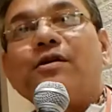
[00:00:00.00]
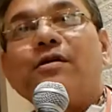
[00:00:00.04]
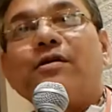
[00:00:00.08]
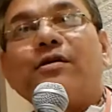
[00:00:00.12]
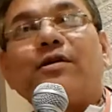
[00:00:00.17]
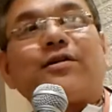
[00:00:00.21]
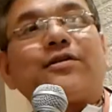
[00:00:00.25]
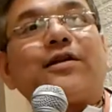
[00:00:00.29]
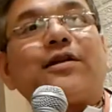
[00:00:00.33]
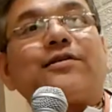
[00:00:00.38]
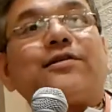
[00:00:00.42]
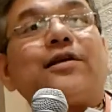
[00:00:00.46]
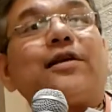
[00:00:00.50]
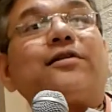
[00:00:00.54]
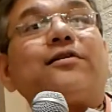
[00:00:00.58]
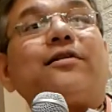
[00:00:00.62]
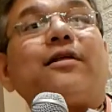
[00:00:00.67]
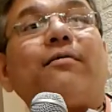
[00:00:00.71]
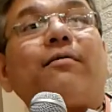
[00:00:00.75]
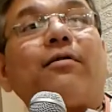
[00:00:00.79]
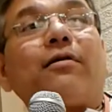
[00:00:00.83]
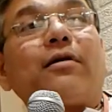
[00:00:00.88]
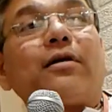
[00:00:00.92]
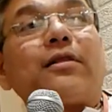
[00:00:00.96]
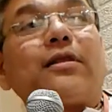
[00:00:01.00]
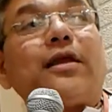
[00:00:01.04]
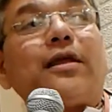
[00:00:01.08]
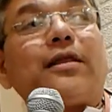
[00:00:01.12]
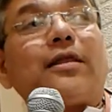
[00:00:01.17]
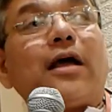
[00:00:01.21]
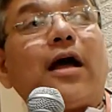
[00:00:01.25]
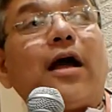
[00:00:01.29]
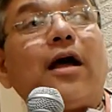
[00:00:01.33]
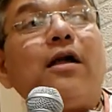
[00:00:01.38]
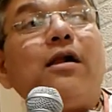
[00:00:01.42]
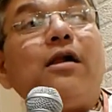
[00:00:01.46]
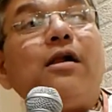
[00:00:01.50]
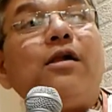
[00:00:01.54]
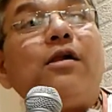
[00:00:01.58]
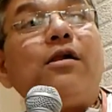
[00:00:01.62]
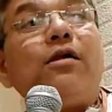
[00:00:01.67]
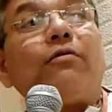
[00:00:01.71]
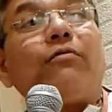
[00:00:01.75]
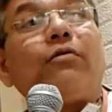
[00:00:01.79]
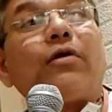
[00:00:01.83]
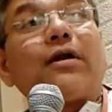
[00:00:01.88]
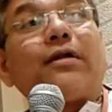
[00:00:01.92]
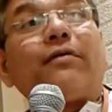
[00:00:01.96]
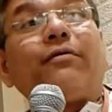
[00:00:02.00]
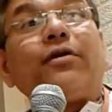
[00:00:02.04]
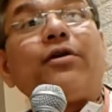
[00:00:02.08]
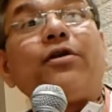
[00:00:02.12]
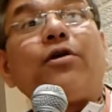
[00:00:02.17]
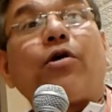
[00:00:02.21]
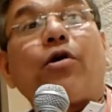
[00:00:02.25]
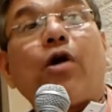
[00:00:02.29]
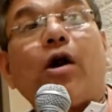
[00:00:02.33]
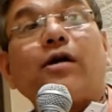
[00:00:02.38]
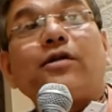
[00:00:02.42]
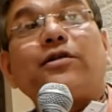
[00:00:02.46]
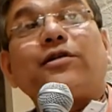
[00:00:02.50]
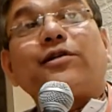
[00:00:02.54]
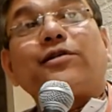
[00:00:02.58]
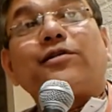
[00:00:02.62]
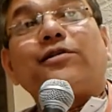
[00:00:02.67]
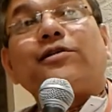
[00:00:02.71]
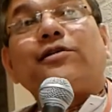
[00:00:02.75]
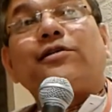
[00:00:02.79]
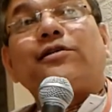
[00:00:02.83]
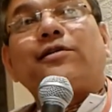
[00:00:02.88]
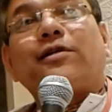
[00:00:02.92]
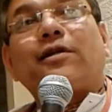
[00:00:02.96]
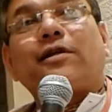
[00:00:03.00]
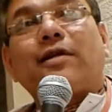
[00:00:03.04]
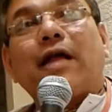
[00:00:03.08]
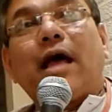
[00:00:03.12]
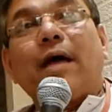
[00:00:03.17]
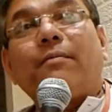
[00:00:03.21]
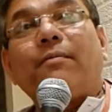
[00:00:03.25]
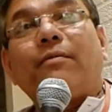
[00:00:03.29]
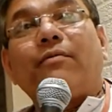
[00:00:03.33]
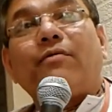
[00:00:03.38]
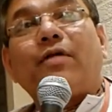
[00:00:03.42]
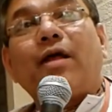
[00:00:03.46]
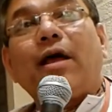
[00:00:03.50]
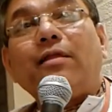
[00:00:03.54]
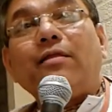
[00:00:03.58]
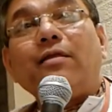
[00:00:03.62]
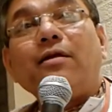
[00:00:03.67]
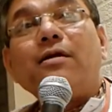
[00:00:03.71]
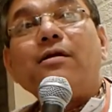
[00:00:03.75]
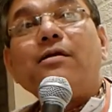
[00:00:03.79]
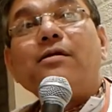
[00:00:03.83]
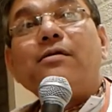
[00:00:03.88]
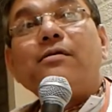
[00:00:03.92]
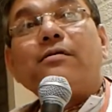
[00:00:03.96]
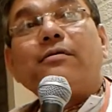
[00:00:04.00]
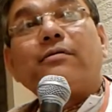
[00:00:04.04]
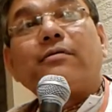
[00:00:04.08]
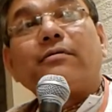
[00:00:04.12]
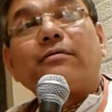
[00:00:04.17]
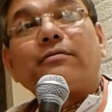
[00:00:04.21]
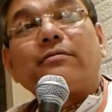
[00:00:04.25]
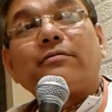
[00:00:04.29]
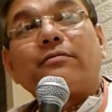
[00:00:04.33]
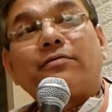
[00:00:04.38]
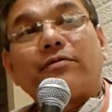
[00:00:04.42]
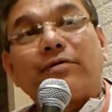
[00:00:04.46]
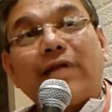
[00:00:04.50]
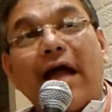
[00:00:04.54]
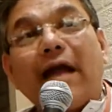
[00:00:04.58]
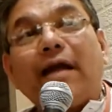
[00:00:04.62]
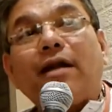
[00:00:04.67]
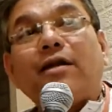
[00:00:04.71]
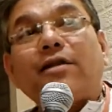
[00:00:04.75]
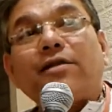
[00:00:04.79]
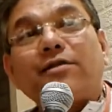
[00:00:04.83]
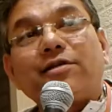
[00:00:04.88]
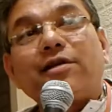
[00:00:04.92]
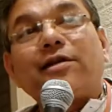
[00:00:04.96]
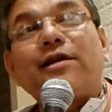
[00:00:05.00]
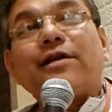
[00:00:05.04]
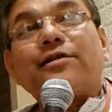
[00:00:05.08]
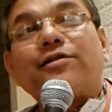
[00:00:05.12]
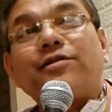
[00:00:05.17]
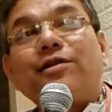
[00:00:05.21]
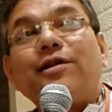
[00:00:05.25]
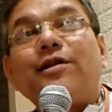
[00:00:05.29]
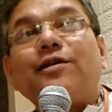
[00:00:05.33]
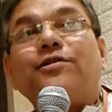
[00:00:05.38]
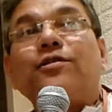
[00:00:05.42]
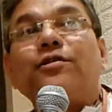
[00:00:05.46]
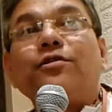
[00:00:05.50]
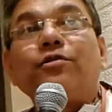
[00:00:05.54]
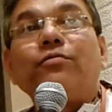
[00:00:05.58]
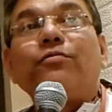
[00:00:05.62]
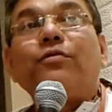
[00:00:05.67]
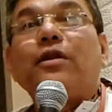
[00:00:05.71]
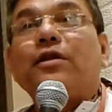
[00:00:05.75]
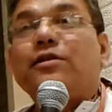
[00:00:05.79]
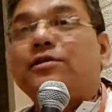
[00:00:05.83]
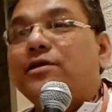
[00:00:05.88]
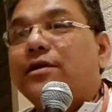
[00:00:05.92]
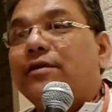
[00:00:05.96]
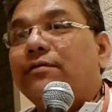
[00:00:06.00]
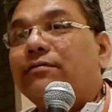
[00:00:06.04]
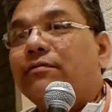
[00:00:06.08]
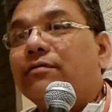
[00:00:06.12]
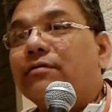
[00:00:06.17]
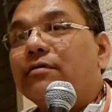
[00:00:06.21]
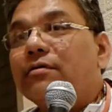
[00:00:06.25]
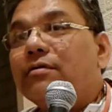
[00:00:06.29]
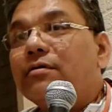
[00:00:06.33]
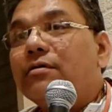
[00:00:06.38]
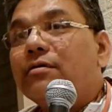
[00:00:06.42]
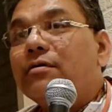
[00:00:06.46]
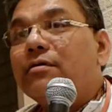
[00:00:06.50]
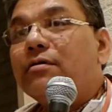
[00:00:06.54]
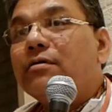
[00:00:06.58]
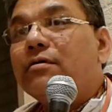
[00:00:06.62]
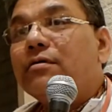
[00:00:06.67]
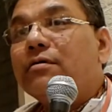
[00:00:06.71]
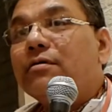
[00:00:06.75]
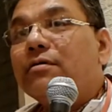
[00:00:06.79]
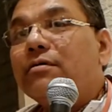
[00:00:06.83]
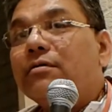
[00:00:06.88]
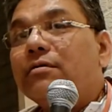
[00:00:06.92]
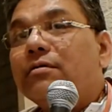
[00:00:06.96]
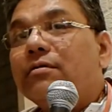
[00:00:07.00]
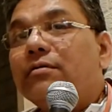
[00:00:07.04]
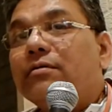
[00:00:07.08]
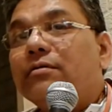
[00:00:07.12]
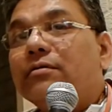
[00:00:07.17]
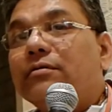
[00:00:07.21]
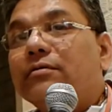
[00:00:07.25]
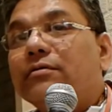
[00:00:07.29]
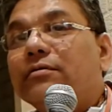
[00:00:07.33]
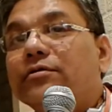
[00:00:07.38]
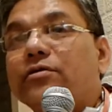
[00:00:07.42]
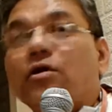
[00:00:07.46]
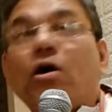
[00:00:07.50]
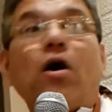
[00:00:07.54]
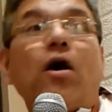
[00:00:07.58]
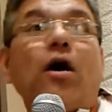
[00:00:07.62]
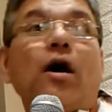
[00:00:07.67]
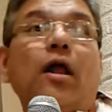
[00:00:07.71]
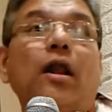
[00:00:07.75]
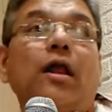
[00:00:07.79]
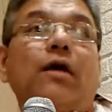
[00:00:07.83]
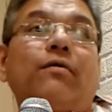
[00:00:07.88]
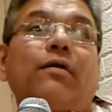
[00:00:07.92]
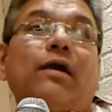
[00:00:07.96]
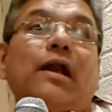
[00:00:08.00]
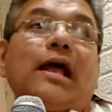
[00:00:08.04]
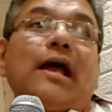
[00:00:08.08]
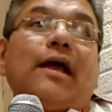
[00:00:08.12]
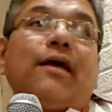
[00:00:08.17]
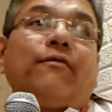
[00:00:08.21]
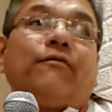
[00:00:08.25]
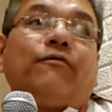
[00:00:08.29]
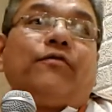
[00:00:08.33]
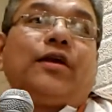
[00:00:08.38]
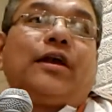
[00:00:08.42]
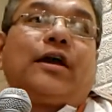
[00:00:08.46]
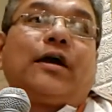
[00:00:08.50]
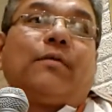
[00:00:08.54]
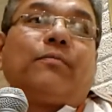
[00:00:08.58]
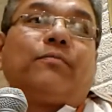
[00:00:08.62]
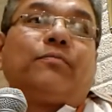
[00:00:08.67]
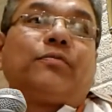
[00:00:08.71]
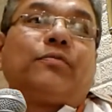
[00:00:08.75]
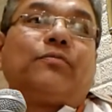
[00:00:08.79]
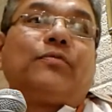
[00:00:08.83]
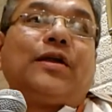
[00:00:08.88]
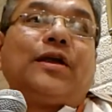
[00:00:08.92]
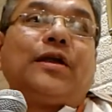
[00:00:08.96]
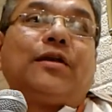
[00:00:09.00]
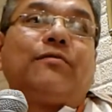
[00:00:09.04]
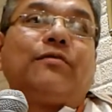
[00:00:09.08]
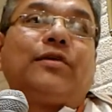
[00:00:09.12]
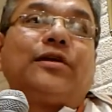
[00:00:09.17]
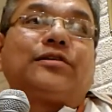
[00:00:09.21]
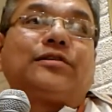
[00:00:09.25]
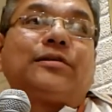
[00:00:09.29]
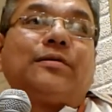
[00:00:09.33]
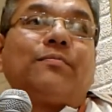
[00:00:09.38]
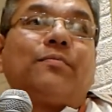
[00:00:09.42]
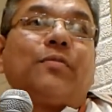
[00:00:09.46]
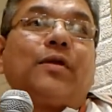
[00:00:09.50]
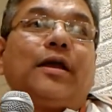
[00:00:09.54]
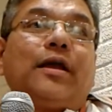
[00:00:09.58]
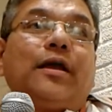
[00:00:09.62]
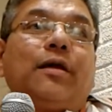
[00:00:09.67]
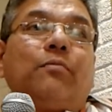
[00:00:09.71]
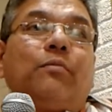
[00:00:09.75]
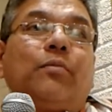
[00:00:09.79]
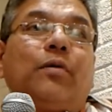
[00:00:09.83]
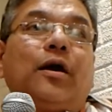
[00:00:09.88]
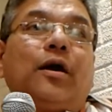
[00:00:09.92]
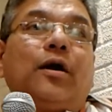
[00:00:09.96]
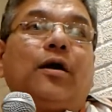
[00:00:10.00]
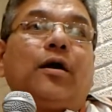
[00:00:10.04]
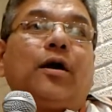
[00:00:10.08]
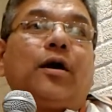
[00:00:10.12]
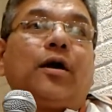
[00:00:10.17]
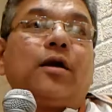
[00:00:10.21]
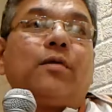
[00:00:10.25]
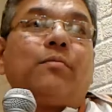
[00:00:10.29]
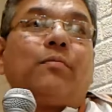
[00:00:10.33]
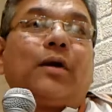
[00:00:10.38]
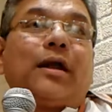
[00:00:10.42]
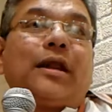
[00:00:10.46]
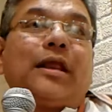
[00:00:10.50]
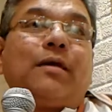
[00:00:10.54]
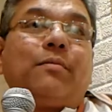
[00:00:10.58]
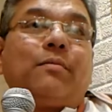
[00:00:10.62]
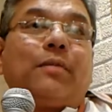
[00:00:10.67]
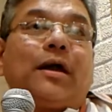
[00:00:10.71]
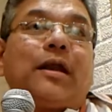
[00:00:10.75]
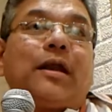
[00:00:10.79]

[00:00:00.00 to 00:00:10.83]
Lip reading: Krishna says in the Bhagavad Gita, whatever your consciousness at the time of death, that is the destination you will achieve. So all our life we simply earn money,